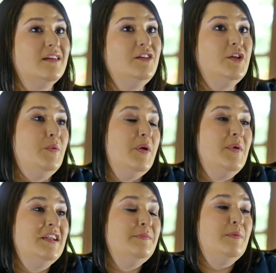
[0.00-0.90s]
You know, we
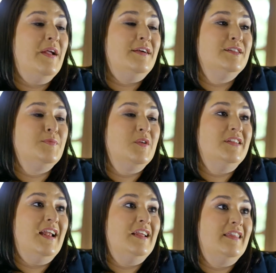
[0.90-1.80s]
wanted to be parents more than
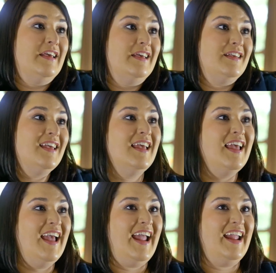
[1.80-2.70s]
anything,
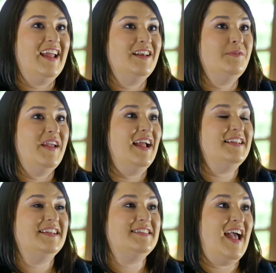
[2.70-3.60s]
and we had to
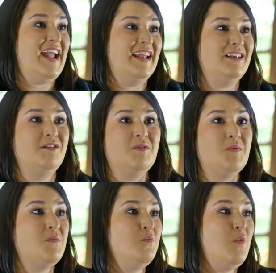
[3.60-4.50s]
decide
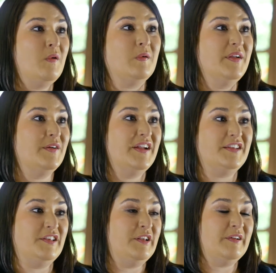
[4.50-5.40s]
what were we going
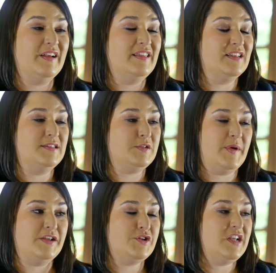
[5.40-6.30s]
to do in this
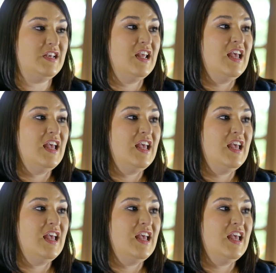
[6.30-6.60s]
situation.